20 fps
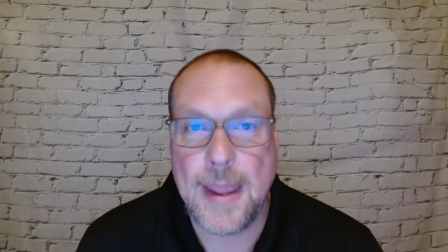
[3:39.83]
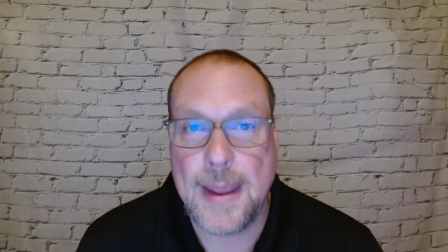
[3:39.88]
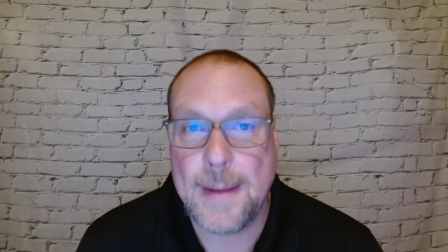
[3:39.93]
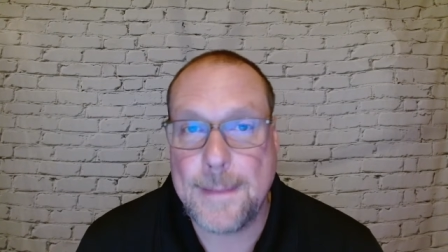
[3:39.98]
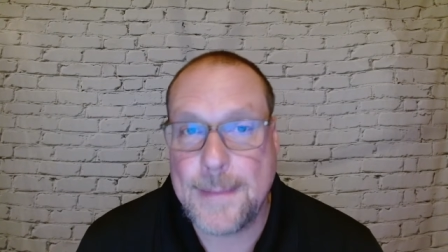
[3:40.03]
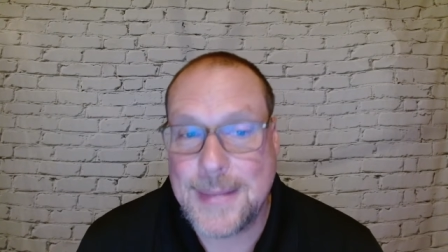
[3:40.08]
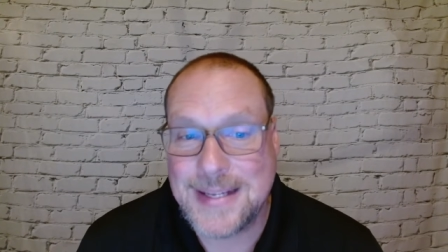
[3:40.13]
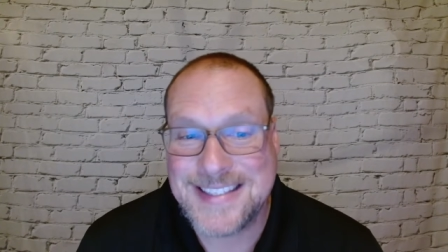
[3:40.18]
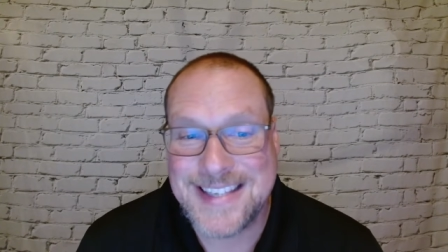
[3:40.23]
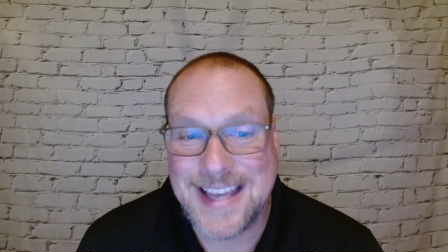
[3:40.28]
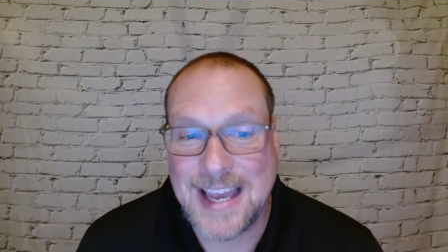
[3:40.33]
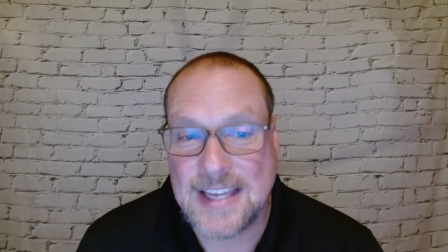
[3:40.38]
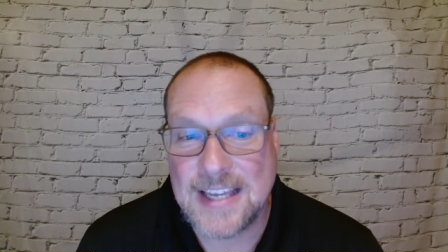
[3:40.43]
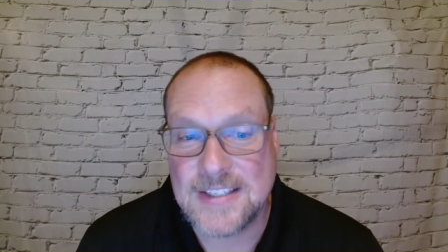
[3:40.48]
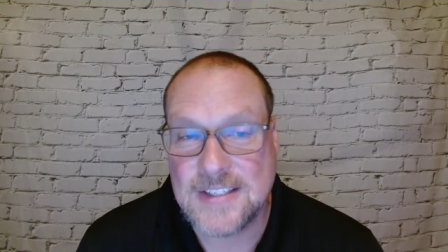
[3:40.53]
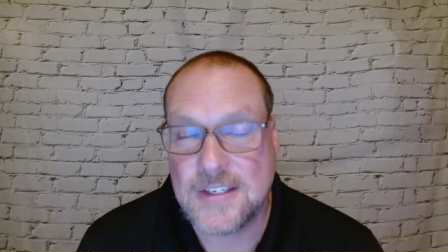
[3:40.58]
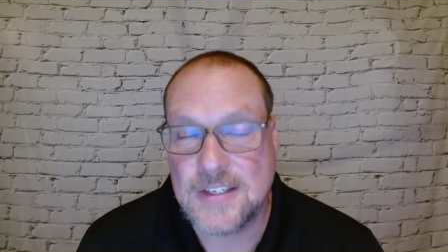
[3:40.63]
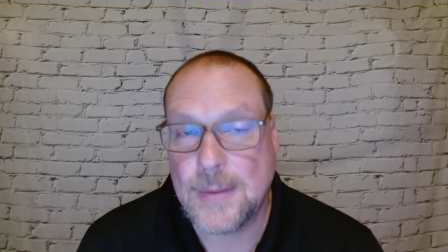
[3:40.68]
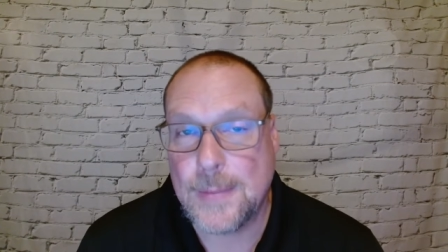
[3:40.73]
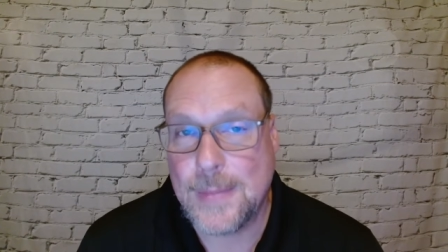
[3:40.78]
and
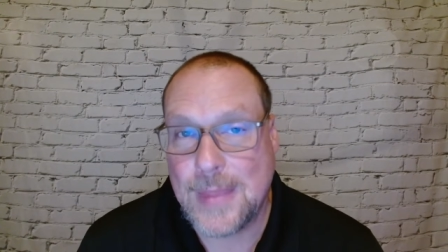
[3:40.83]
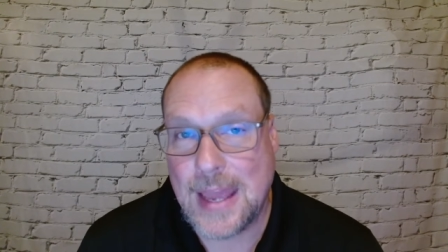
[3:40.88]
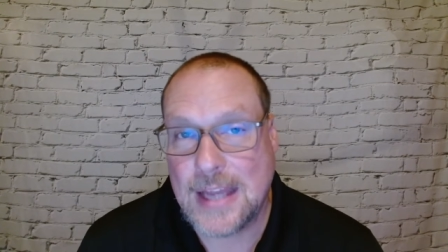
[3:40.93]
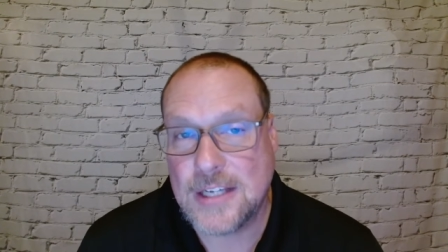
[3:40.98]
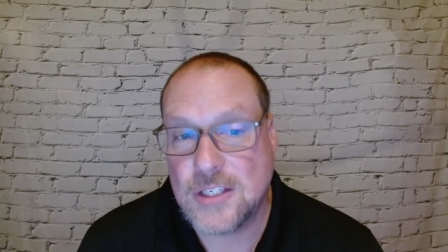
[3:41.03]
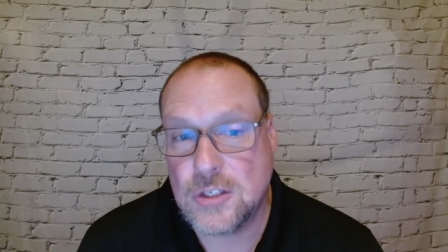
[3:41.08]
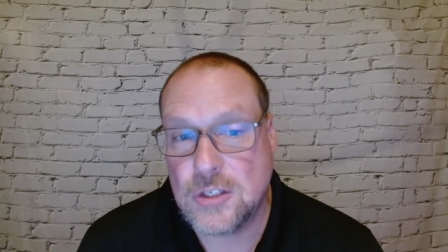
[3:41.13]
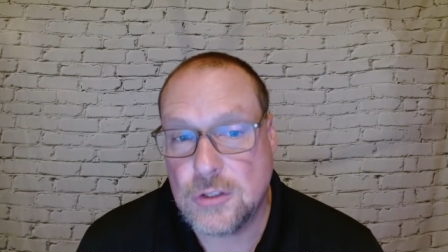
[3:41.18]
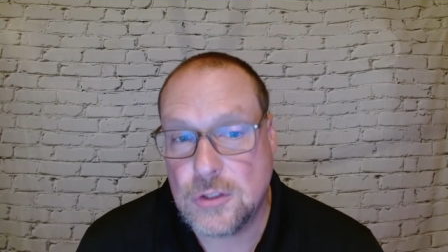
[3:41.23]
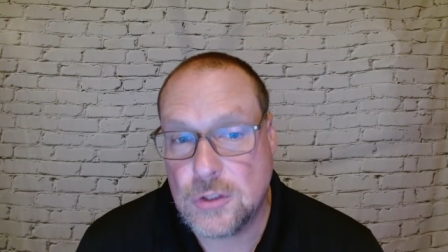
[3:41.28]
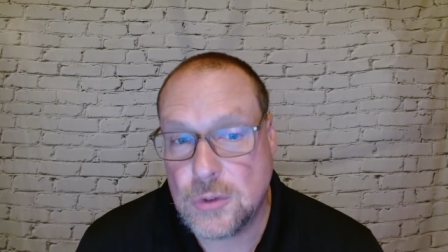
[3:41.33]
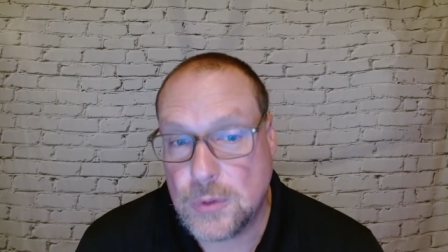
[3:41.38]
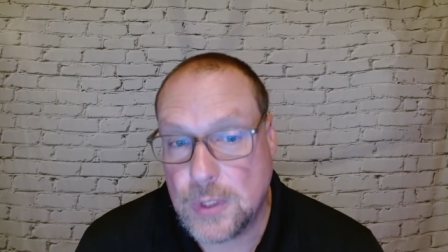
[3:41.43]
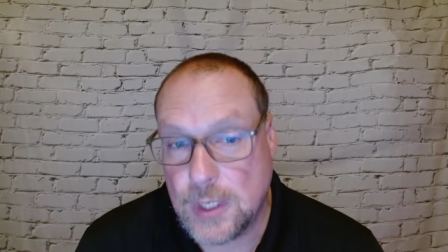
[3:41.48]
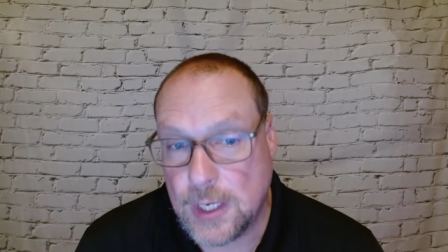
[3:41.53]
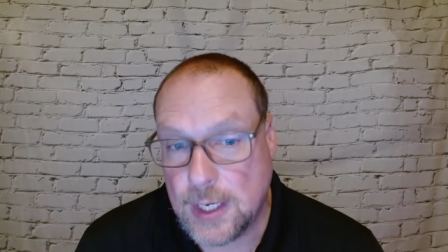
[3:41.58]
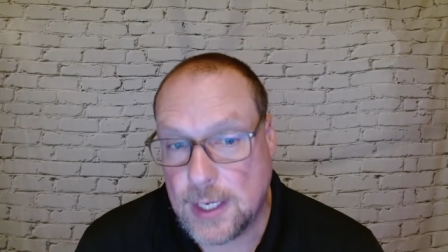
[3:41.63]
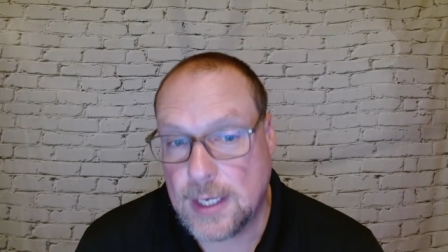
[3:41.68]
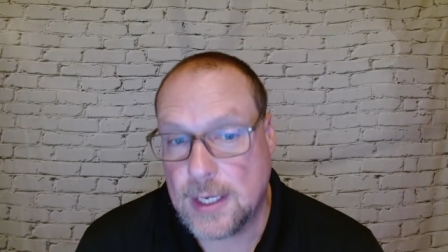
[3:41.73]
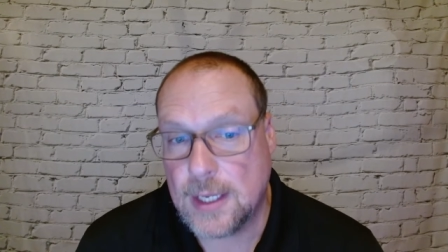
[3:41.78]
potassium that you do
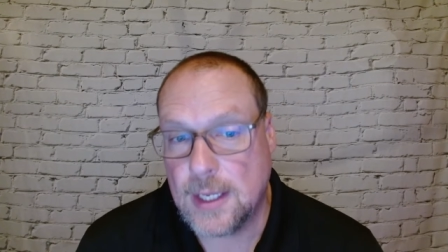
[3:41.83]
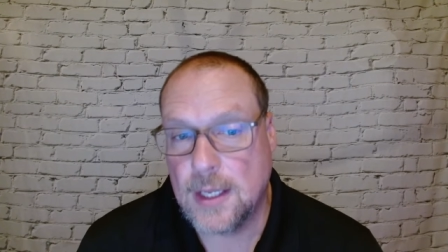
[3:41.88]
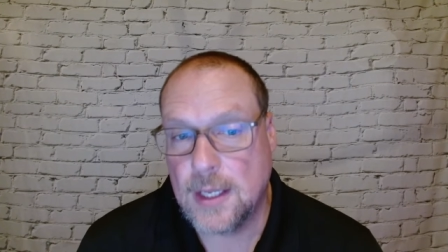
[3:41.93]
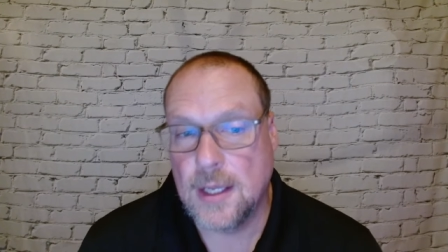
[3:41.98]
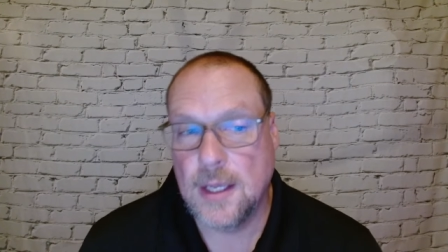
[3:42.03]
need.